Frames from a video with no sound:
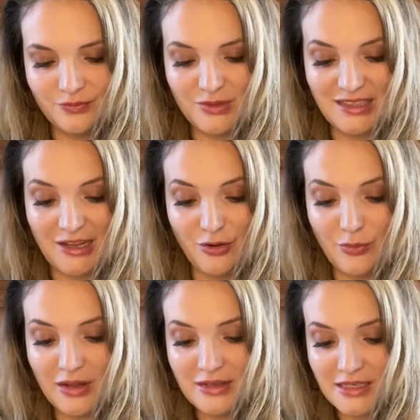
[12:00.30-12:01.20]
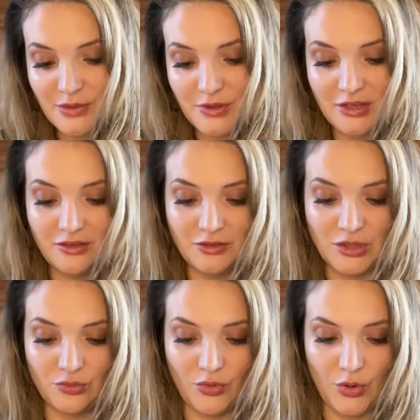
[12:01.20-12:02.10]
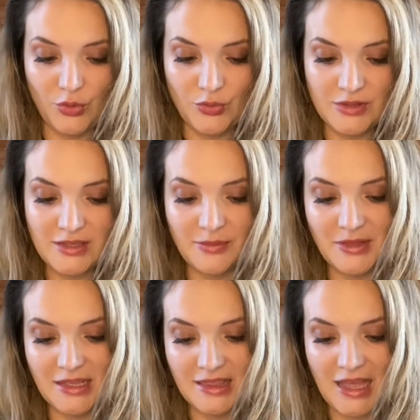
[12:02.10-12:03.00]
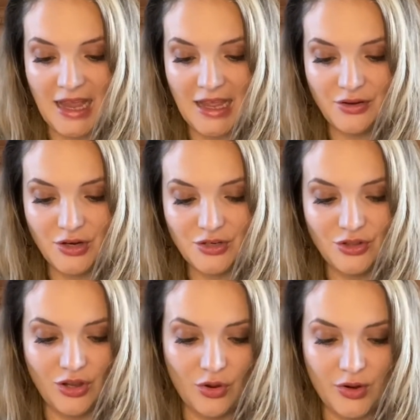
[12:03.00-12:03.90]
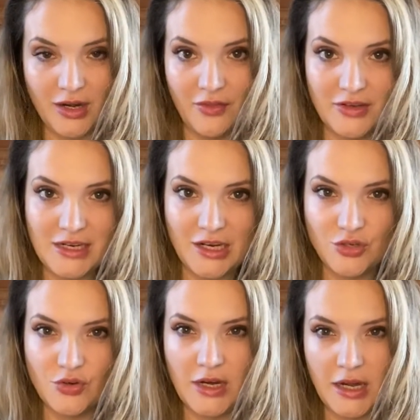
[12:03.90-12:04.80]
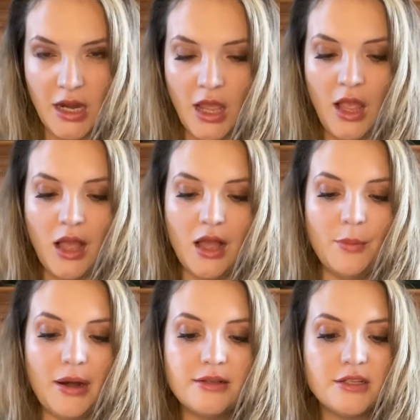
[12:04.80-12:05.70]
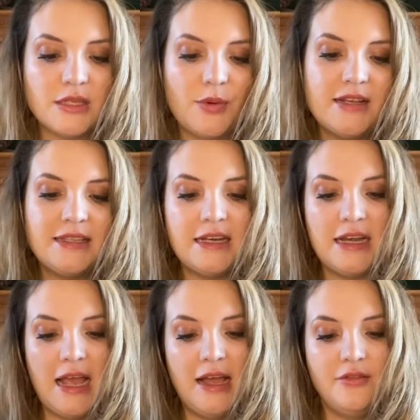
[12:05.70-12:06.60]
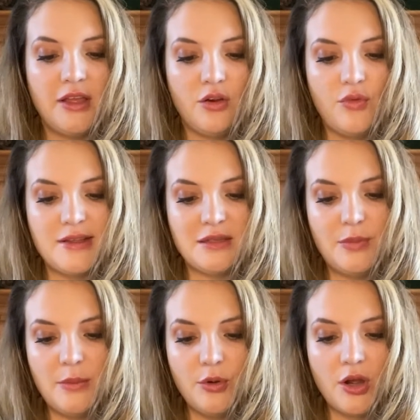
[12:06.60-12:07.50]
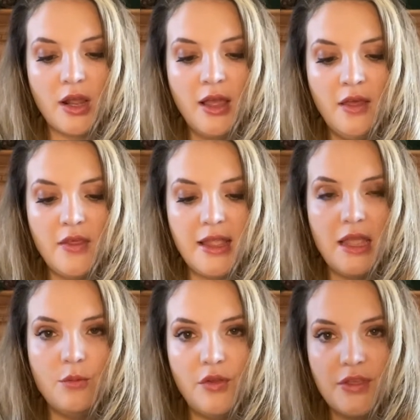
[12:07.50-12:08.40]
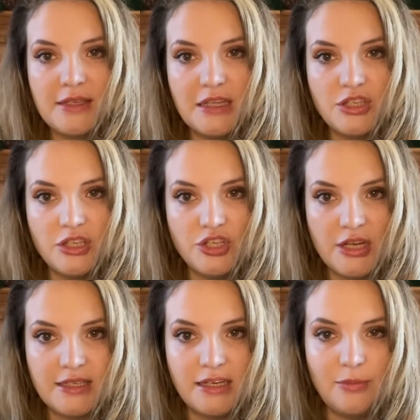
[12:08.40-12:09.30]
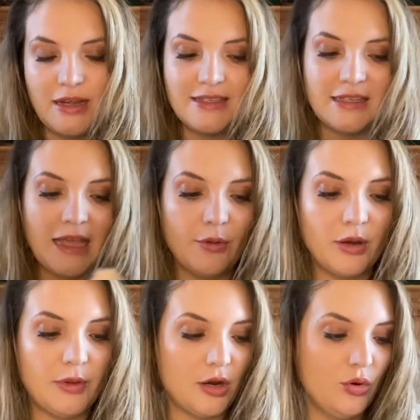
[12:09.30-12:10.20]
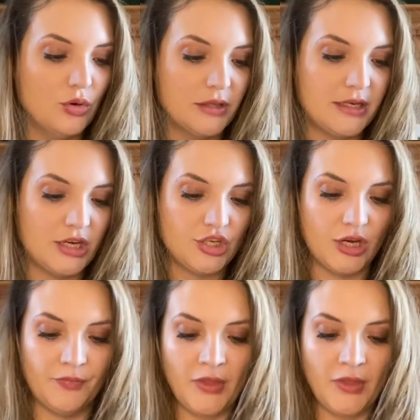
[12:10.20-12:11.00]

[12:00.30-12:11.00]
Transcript: Cloud Musk with the rose, something like that. You could do the coconut and the tangerine. But I was a little surprised they didn't have like a recipe book that came with this that suggested mixing. That would have been a cool addition